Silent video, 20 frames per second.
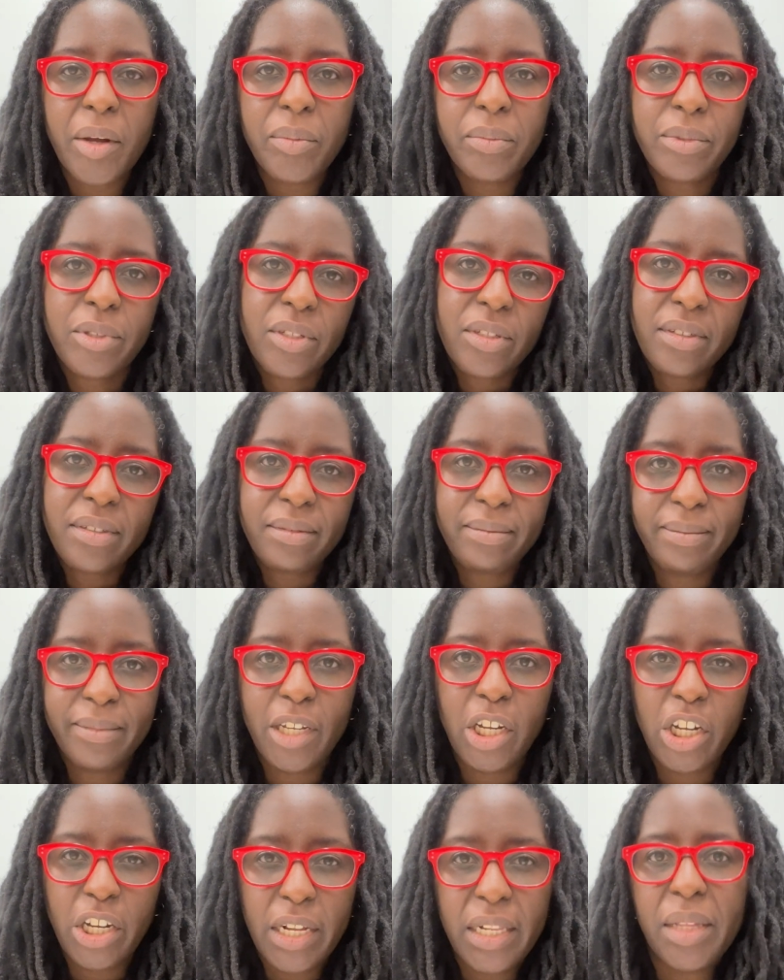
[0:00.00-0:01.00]
just
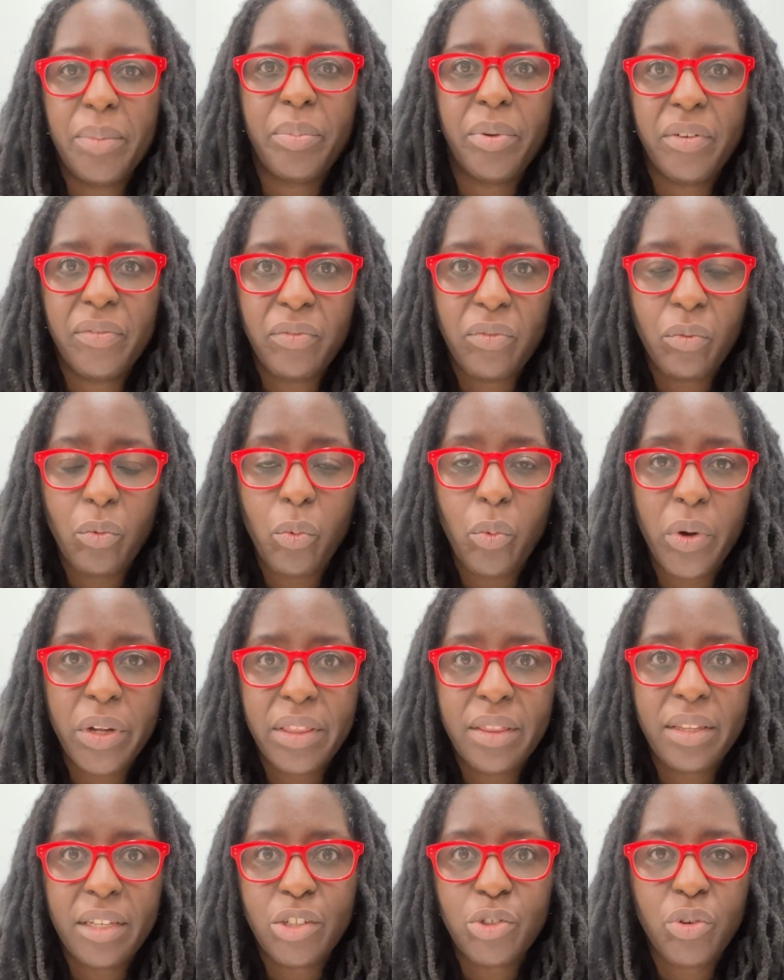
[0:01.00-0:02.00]
a clip of
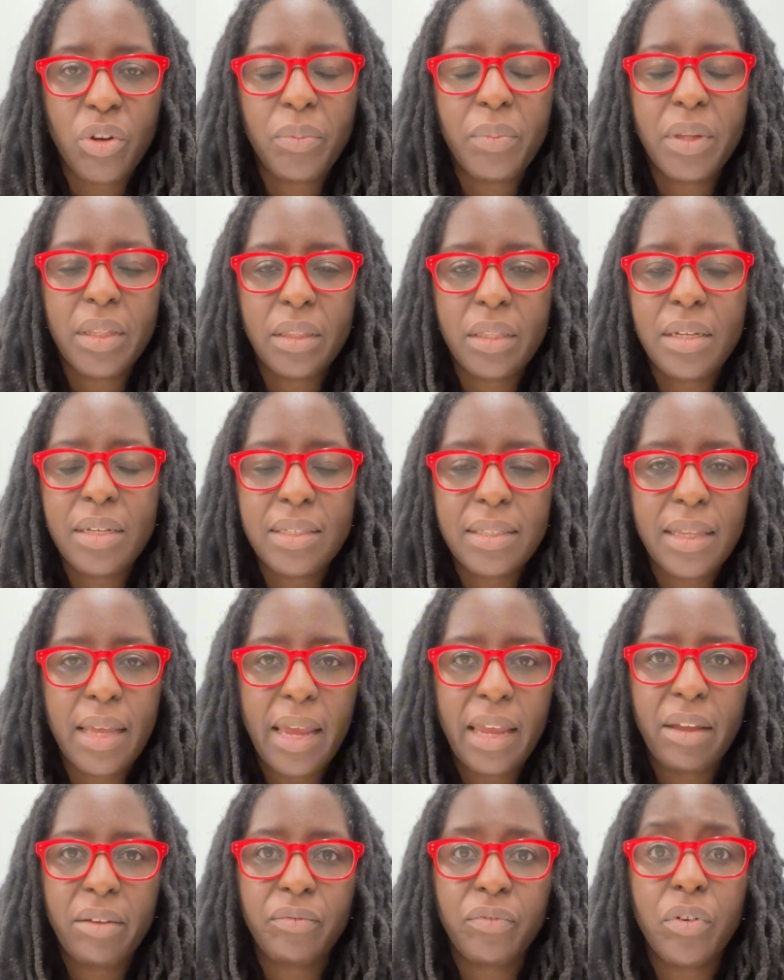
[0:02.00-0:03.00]
what the treatment looks
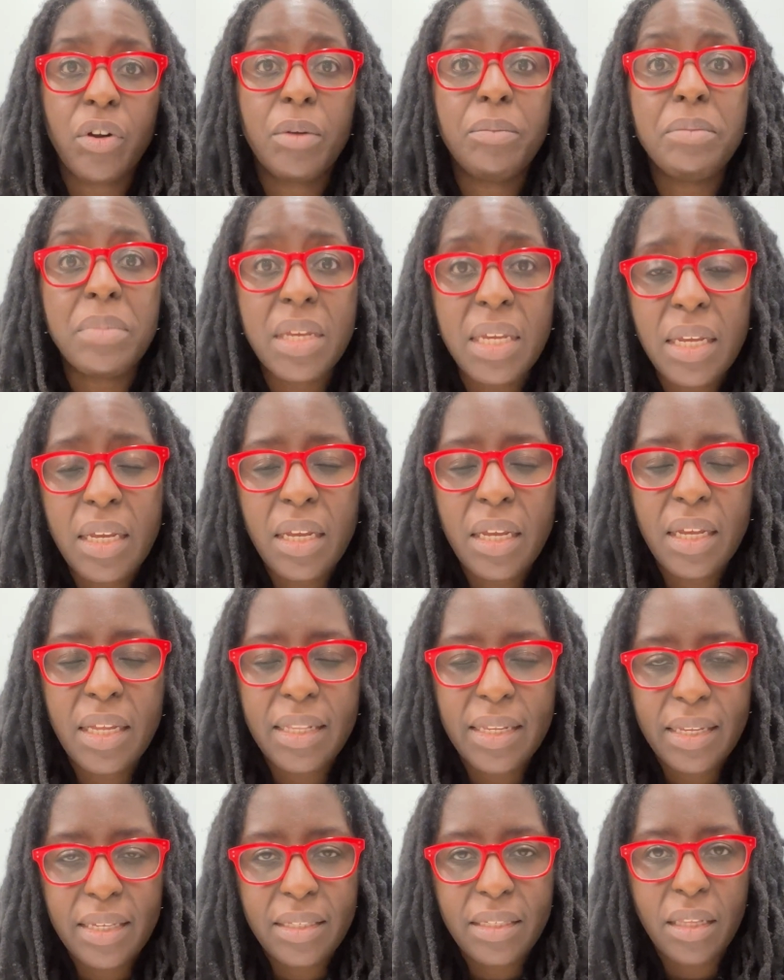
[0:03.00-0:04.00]
like. For me,
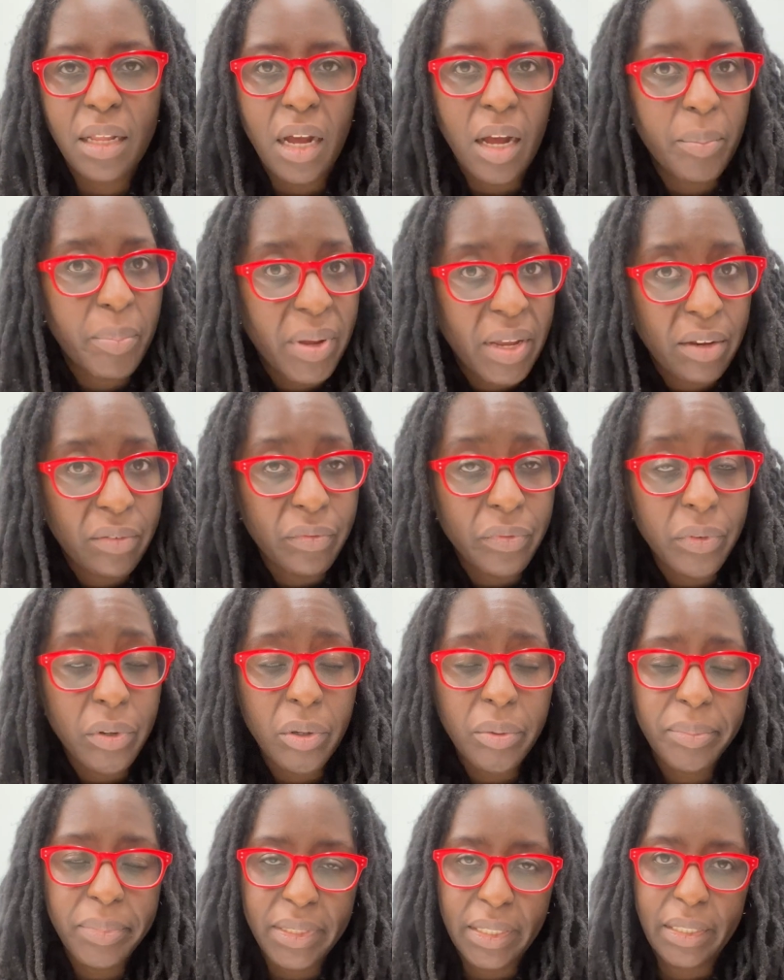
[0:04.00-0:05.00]
it is not
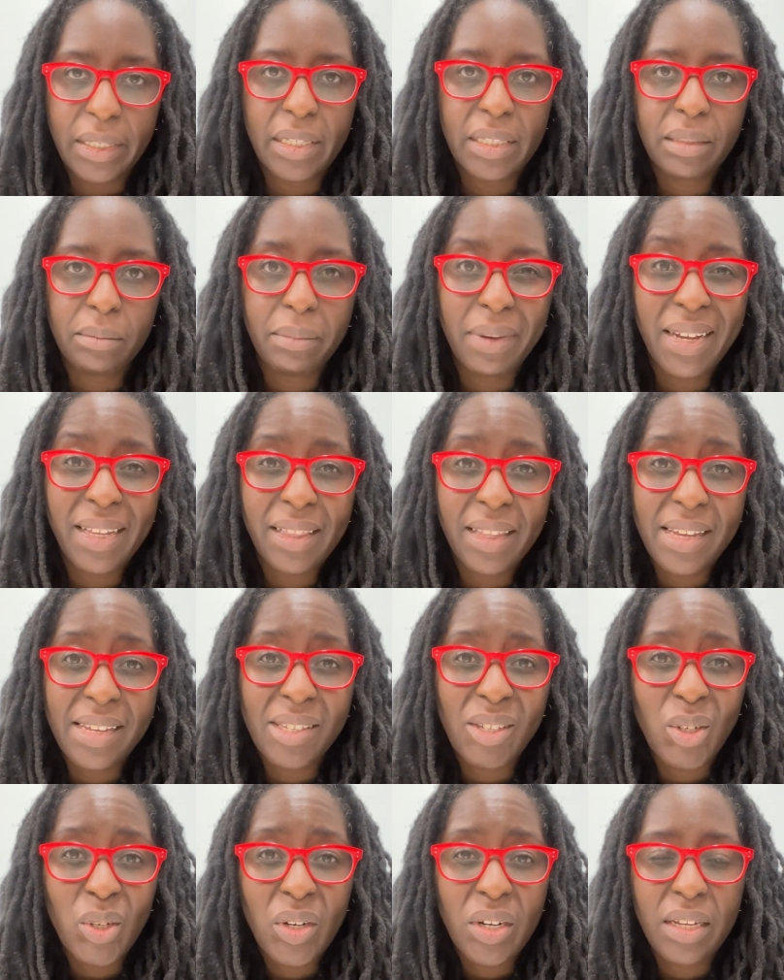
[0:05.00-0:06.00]
painful because my
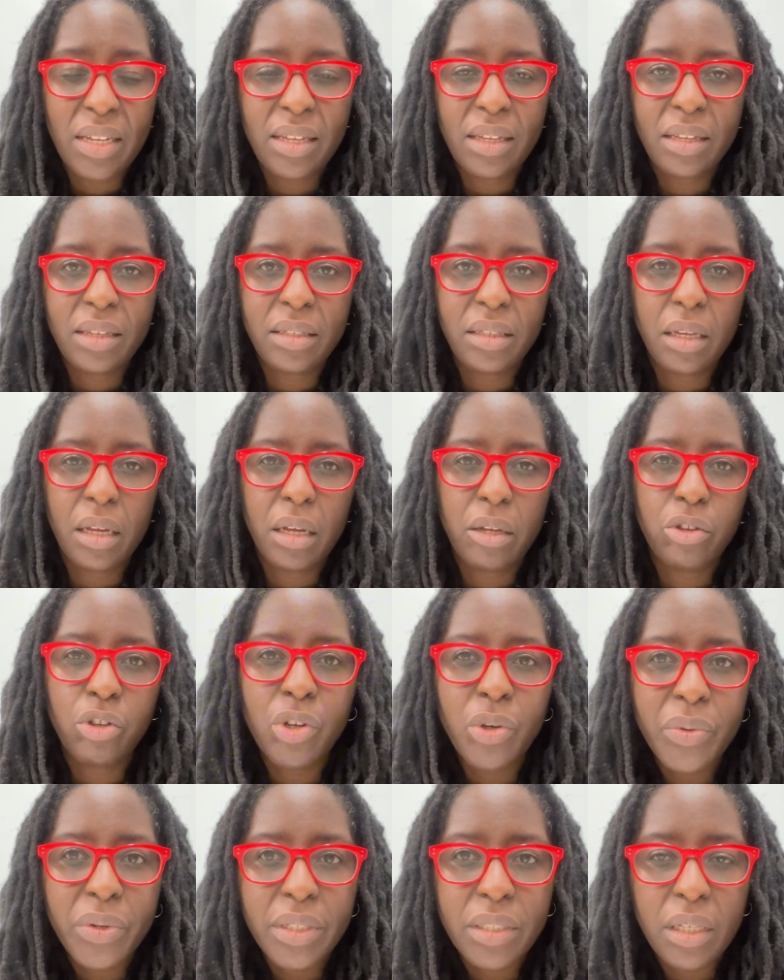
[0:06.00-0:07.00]
laser is a
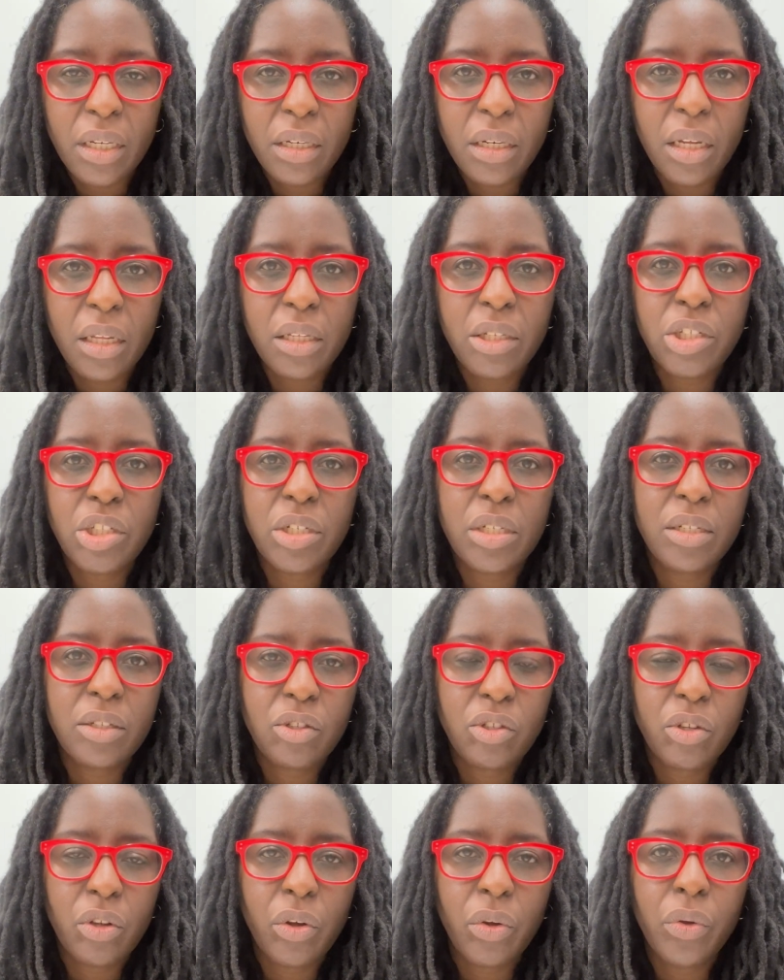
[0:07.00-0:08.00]
newer technology,
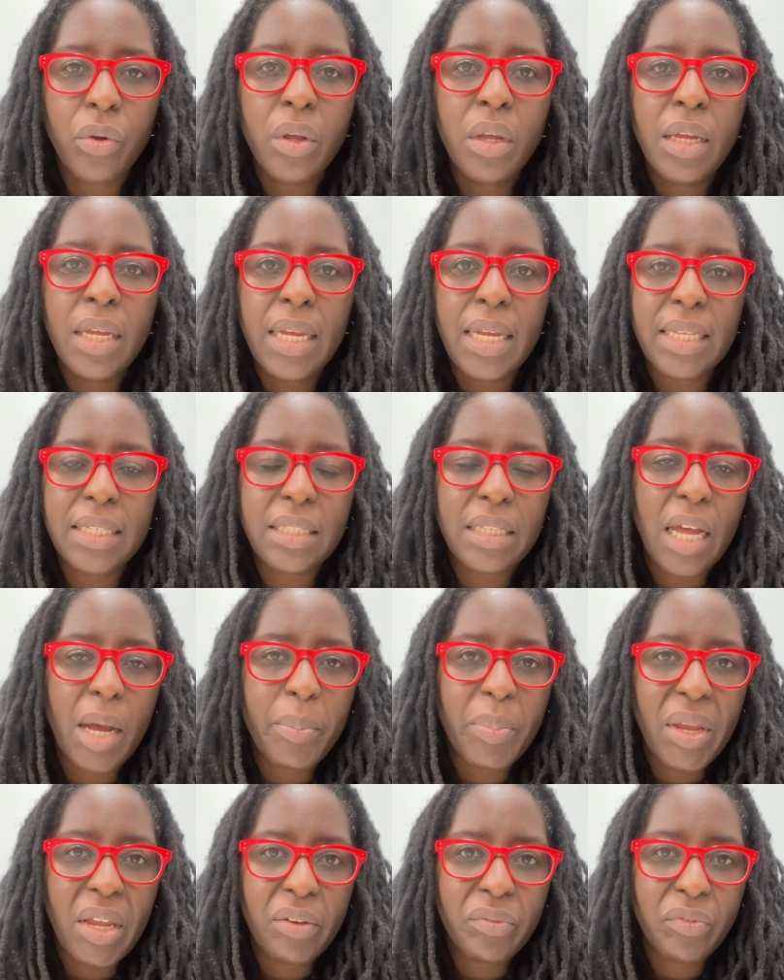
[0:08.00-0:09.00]
so it's
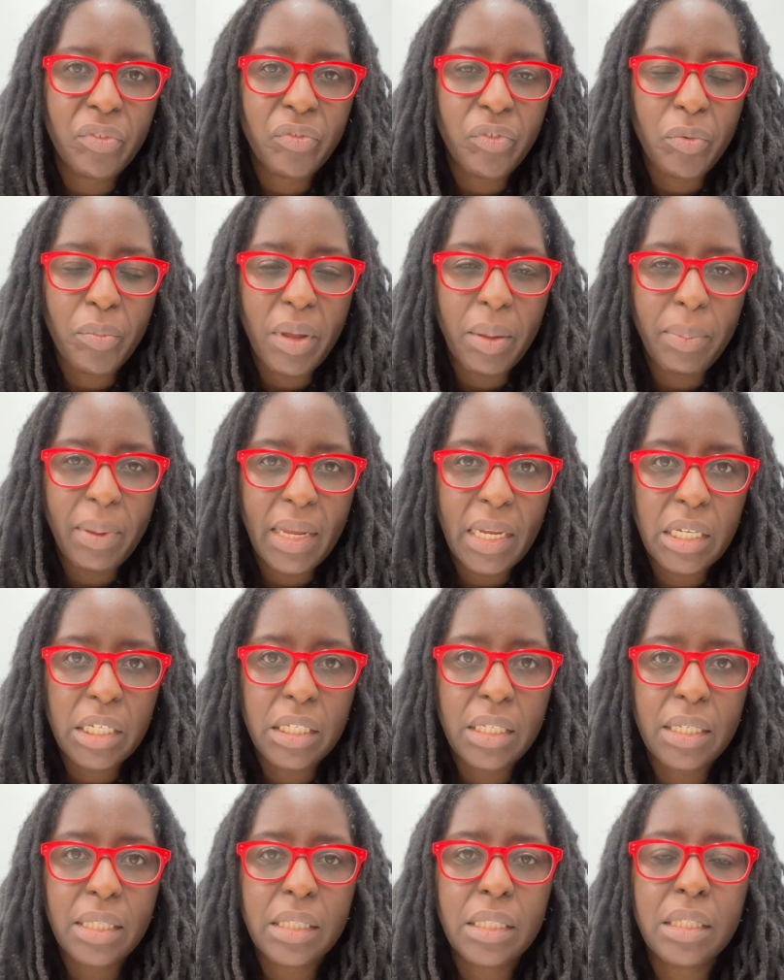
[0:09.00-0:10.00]
not painful for my
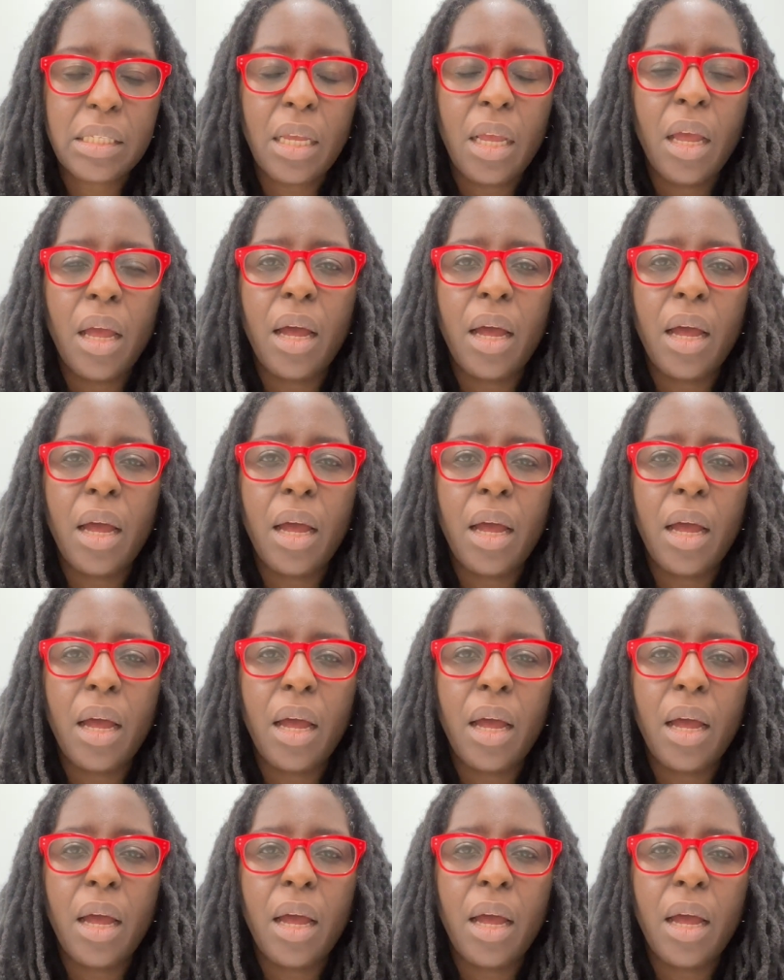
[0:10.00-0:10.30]
patients.